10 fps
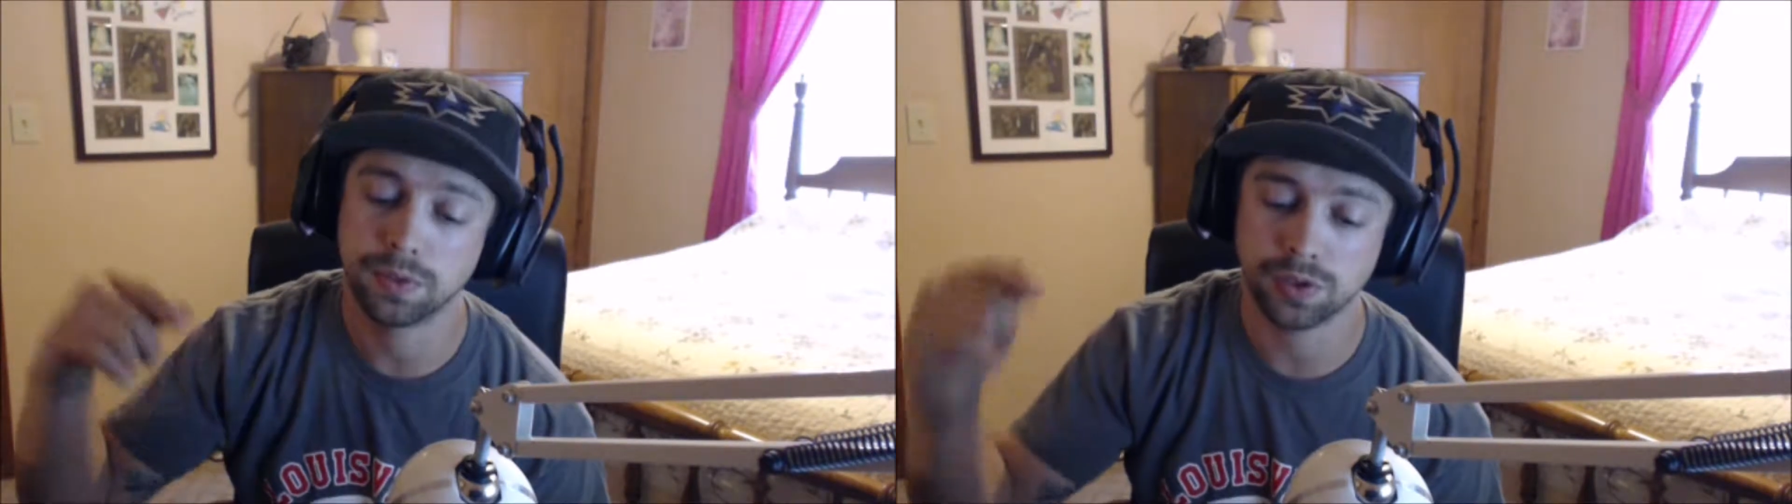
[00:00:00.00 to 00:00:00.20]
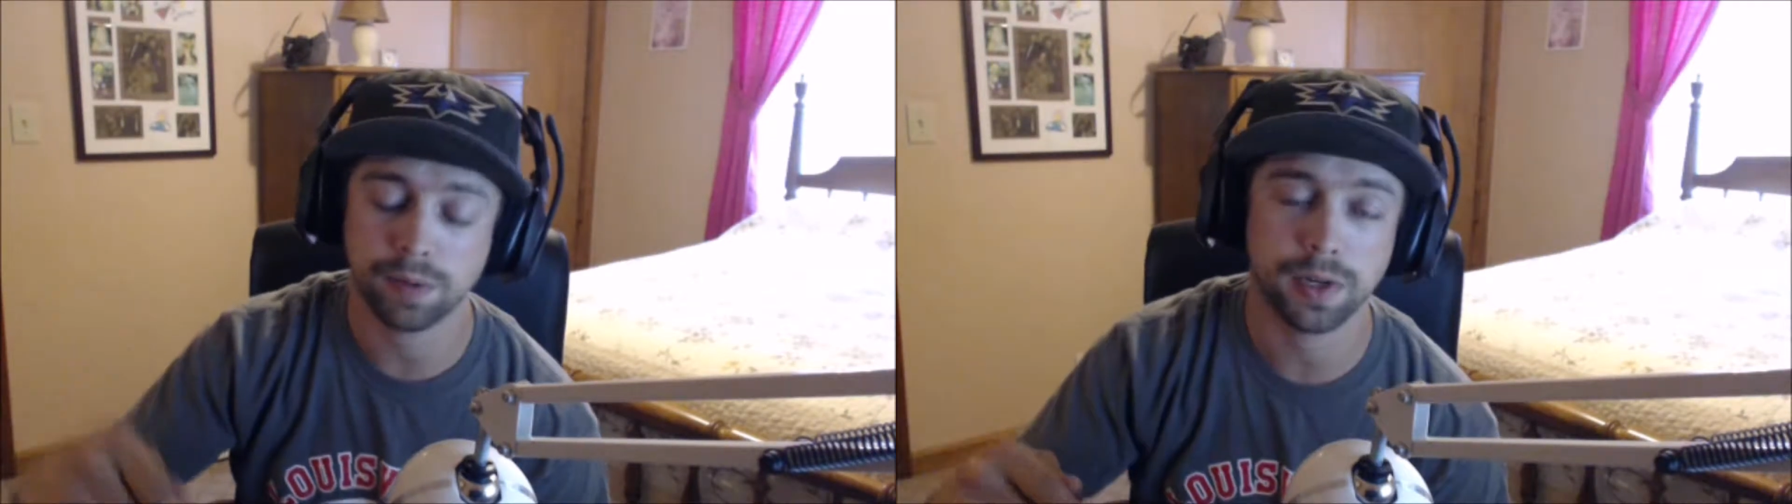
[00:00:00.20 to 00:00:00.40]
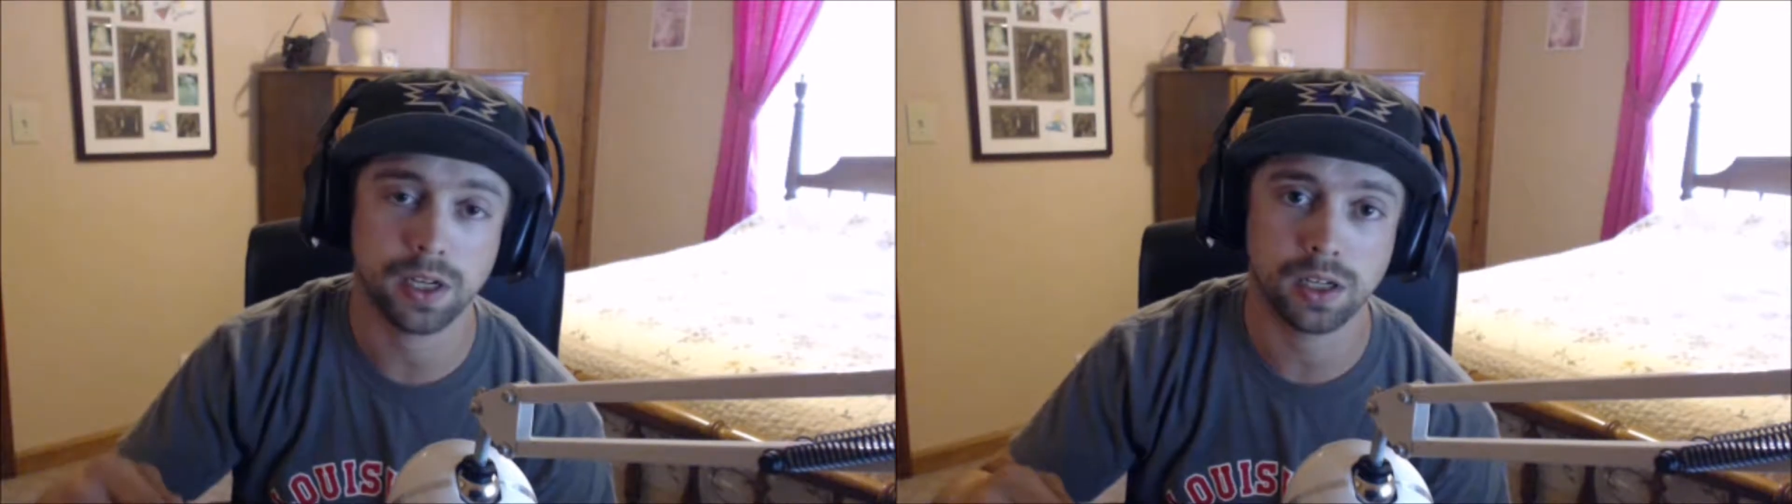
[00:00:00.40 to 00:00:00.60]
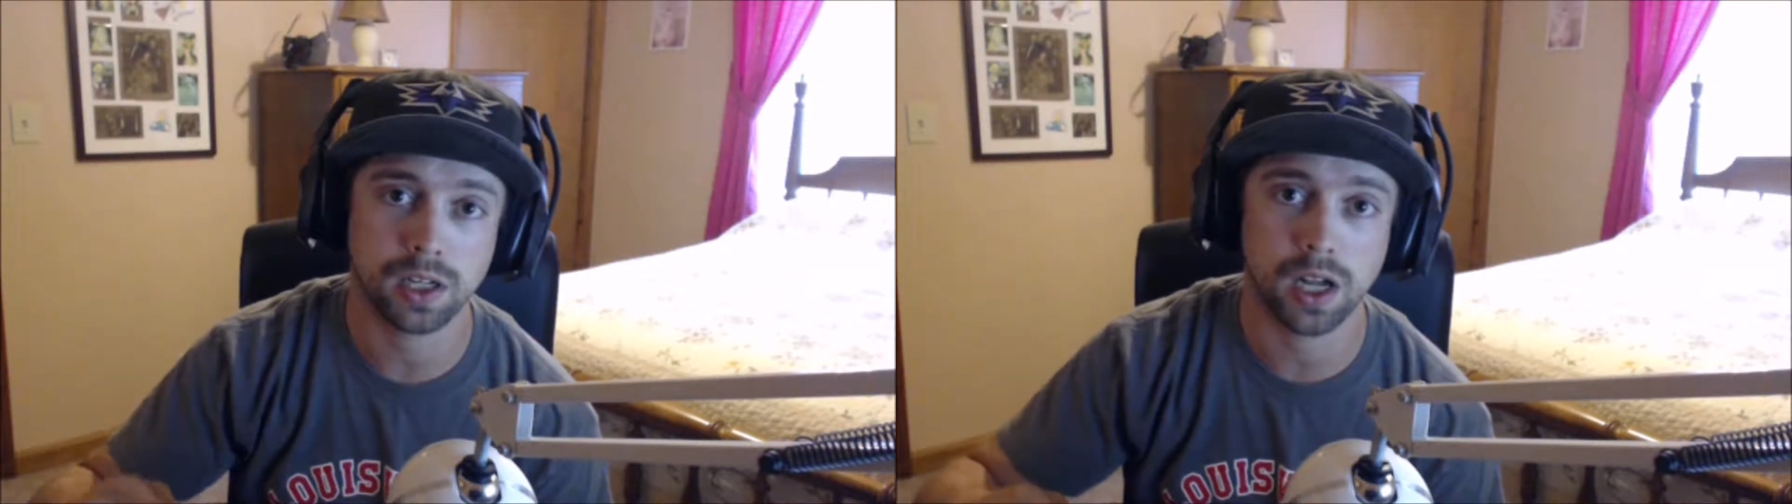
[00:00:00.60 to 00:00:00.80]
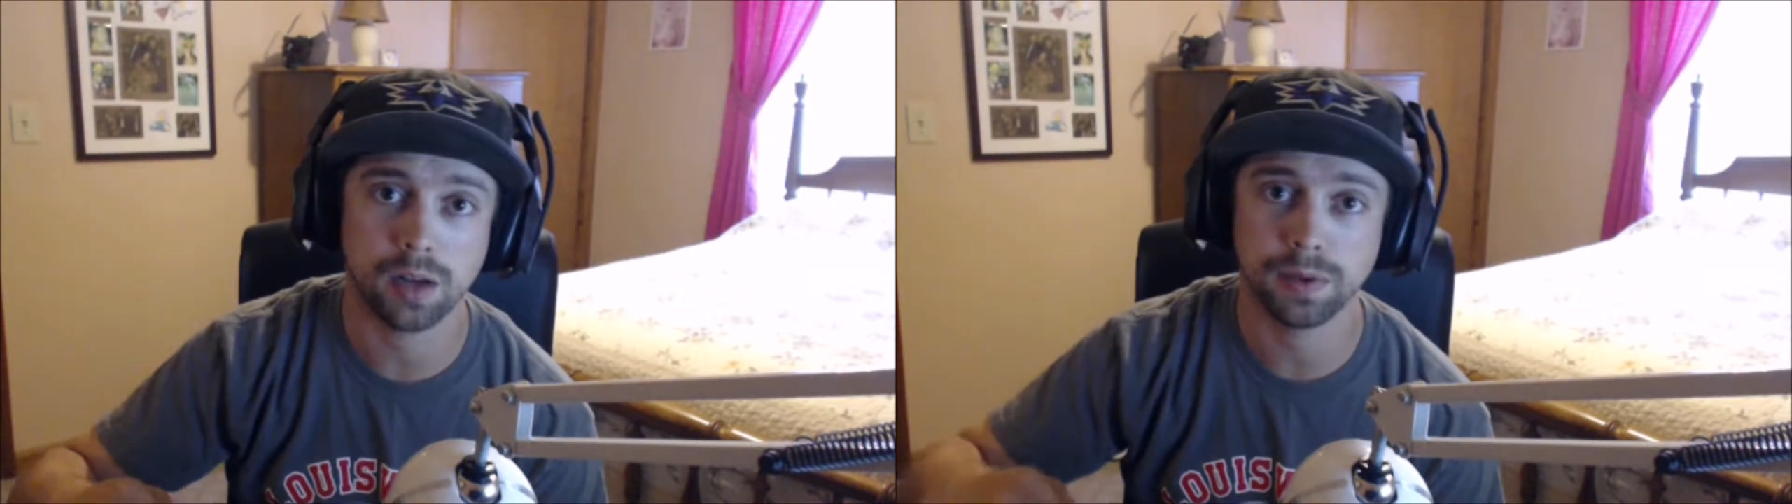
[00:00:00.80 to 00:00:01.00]
Drop it down in the
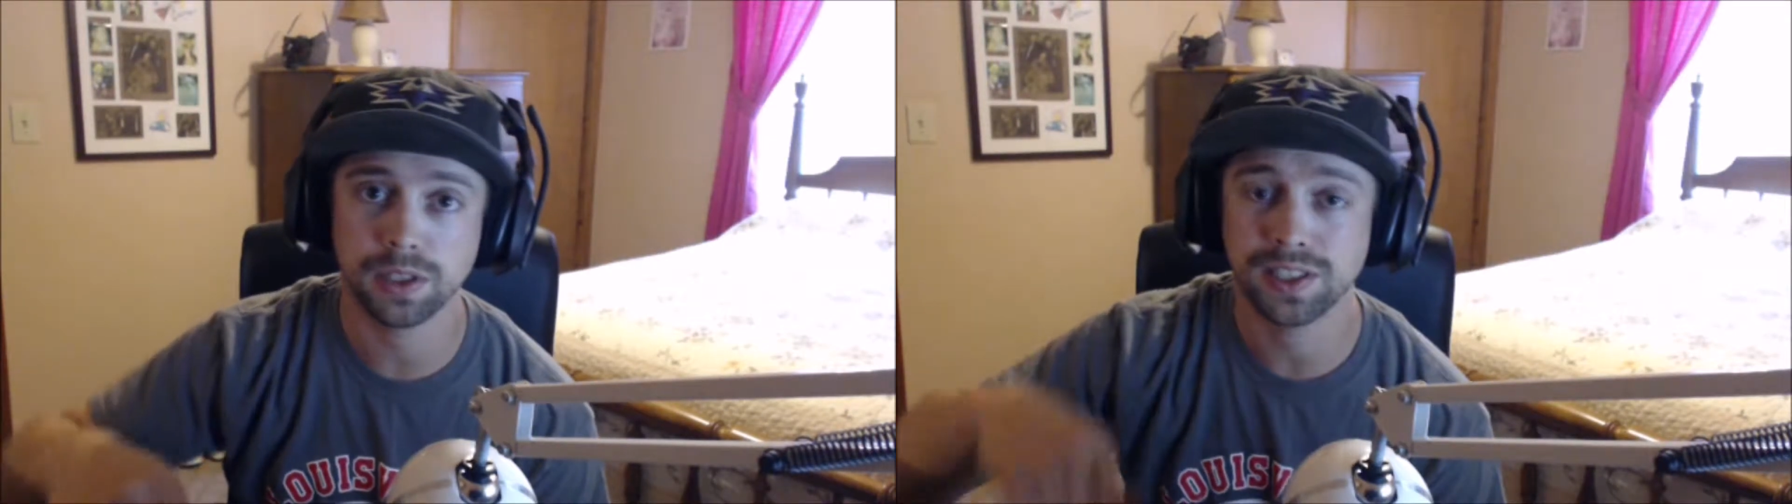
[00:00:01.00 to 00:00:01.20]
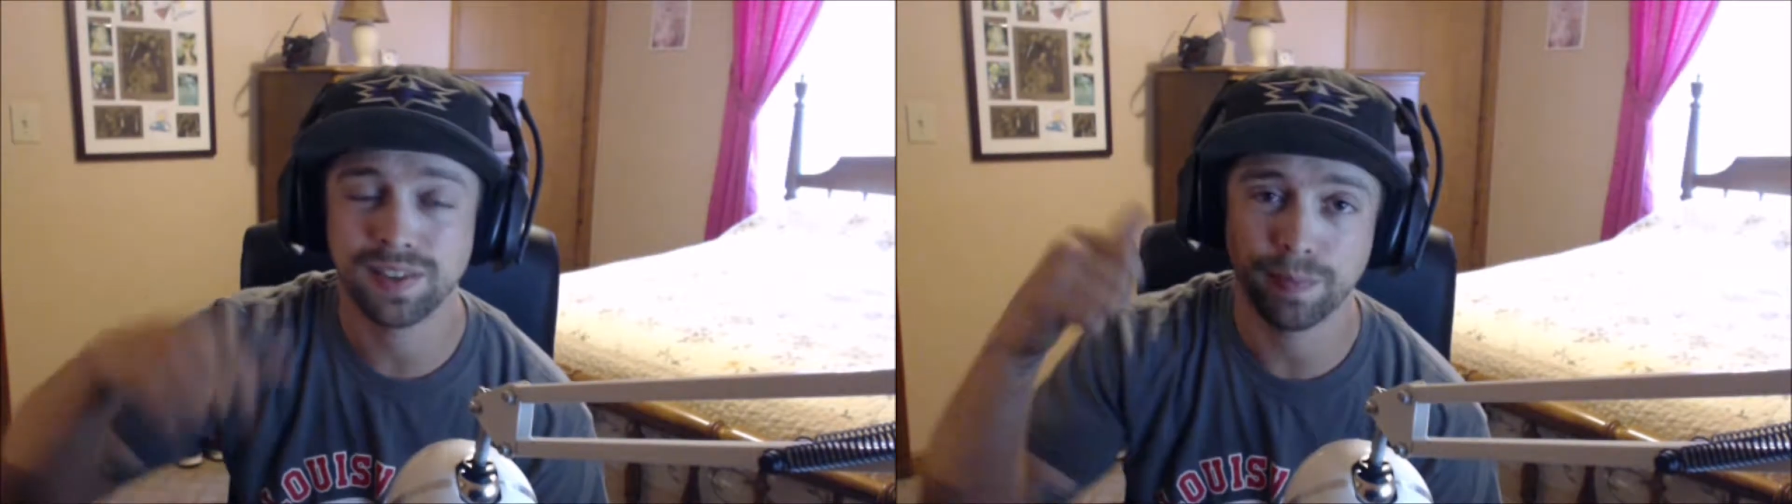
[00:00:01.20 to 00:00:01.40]
comments.